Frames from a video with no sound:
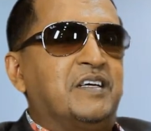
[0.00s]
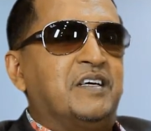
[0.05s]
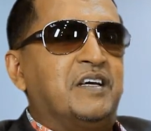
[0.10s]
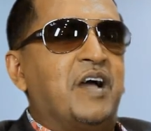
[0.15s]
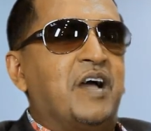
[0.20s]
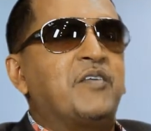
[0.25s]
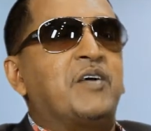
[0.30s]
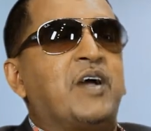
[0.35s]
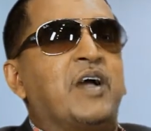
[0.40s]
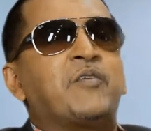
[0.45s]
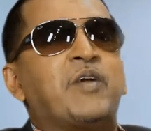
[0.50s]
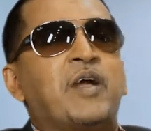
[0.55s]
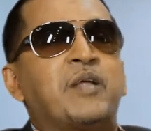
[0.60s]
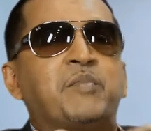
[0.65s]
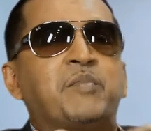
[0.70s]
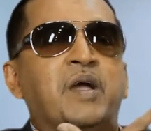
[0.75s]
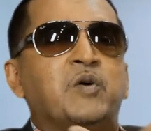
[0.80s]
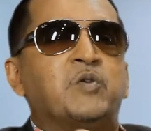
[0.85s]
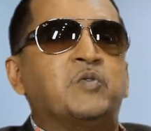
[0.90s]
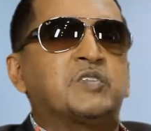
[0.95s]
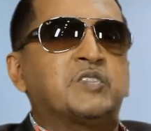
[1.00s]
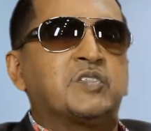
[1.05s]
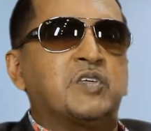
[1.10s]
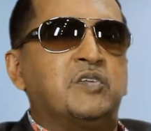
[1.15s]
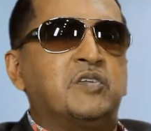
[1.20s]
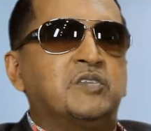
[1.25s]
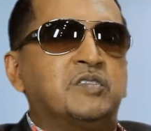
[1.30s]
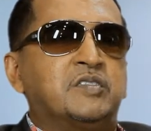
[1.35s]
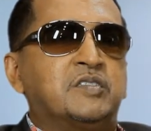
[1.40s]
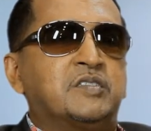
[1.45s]
I write my own
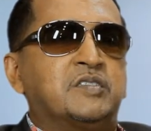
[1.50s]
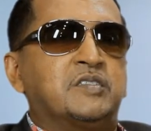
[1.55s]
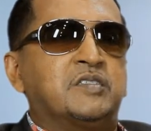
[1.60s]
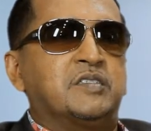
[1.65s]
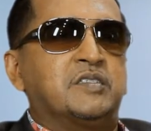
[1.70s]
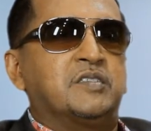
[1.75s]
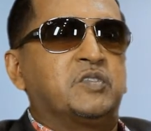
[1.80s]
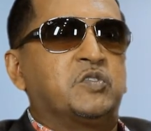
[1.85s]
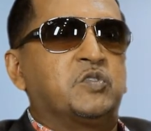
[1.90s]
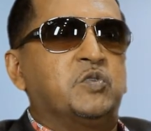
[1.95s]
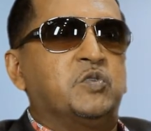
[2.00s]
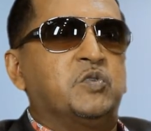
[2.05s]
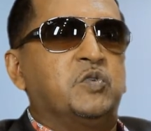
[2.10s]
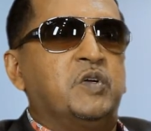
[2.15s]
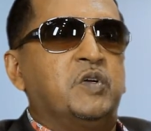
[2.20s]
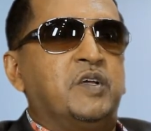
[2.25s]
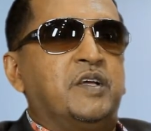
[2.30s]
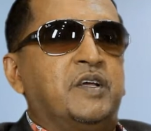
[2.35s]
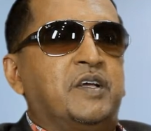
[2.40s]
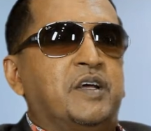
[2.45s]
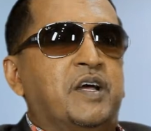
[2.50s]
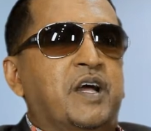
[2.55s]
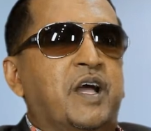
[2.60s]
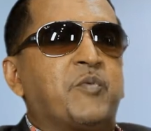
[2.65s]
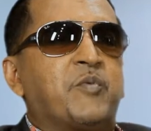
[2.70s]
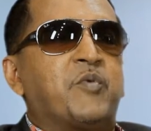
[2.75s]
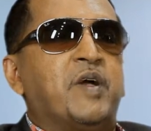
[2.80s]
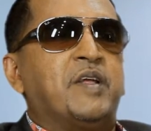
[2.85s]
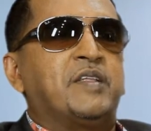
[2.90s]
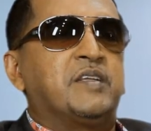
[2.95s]
songs, so
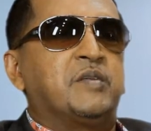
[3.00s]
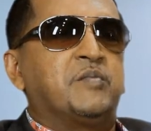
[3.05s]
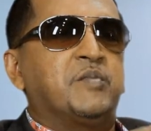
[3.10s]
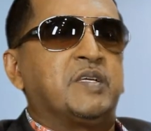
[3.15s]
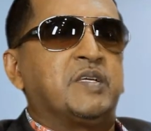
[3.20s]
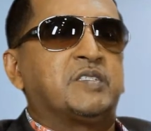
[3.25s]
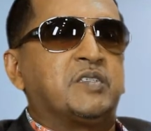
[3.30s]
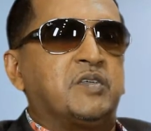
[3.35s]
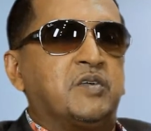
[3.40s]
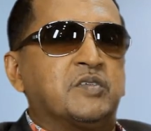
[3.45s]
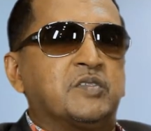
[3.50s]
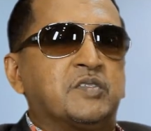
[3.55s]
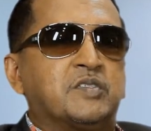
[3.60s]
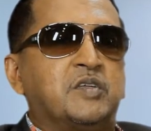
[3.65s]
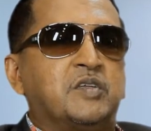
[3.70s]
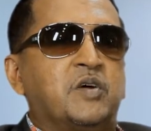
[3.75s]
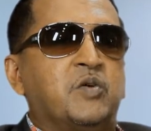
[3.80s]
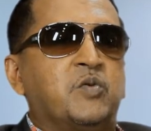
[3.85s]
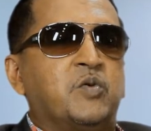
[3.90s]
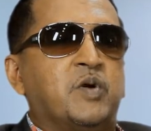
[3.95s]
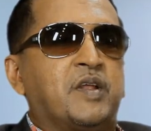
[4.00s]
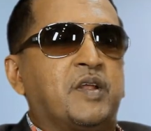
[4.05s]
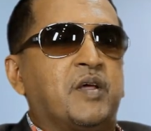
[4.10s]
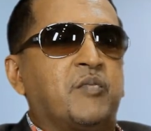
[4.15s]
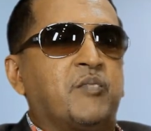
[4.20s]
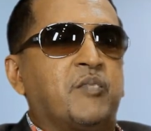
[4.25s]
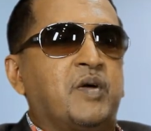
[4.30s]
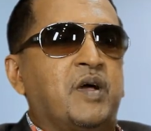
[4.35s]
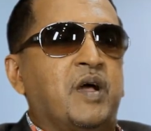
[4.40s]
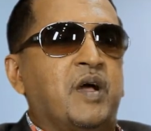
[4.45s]
I'm writing my songs now,
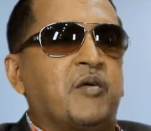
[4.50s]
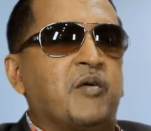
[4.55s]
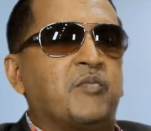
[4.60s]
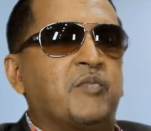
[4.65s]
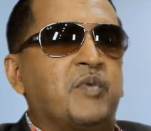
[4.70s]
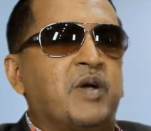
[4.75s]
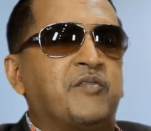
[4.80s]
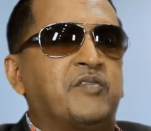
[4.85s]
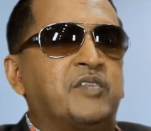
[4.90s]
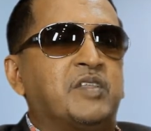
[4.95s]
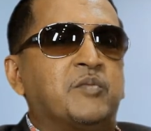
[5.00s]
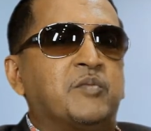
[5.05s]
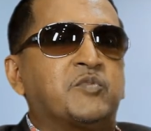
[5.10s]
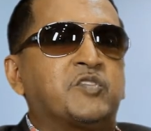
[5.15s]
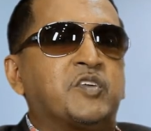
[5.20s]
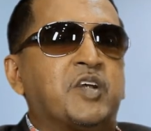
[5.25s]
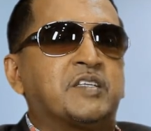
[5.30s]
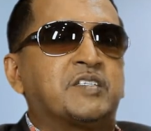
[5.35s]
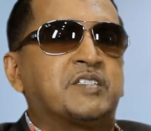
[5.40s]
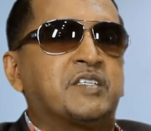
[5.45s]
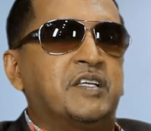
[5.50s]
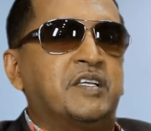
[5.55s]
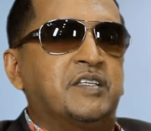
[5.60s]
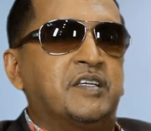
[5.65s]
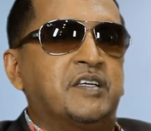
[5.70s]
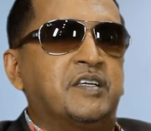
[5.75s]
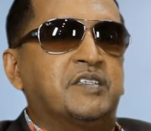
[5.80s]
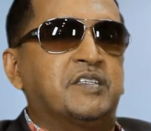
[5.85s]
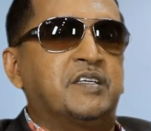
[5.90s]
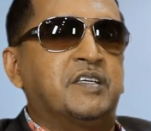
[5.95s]
and I'm having them
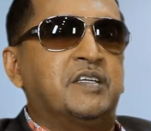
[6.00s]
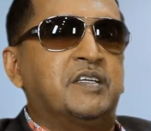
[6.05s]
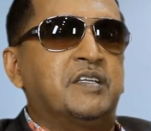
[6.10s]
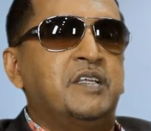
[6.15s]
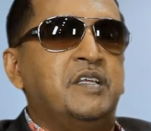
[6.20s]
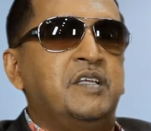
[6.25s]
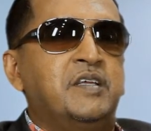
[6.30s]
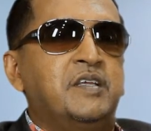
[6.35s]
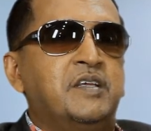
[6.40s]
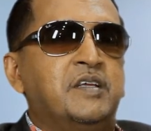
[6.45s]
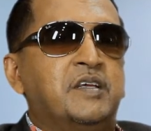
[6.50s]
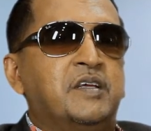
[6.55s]
translated into Hindi.